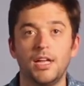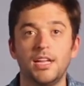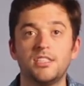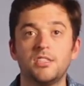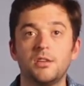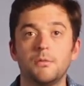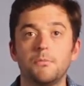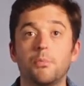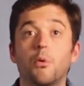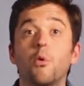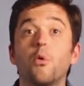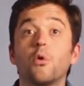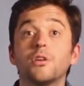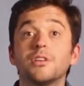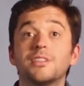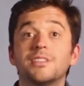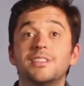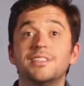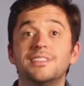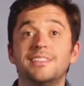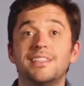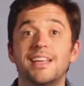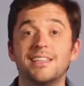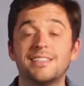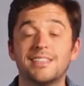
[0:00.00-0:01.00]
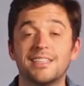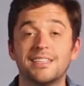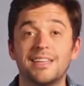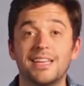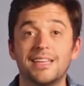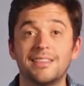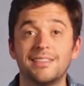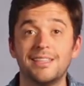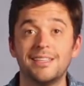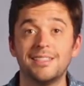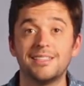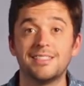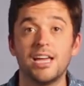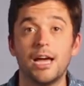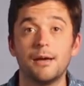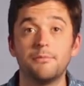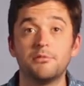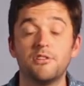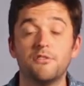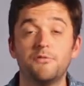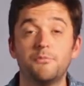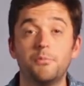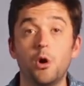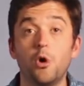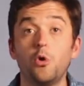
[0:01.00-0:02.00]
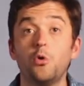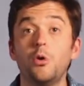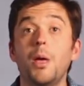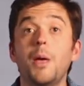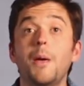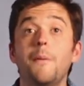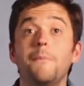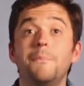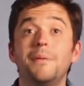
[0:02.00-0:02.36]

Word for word: It's important to designate these types of bone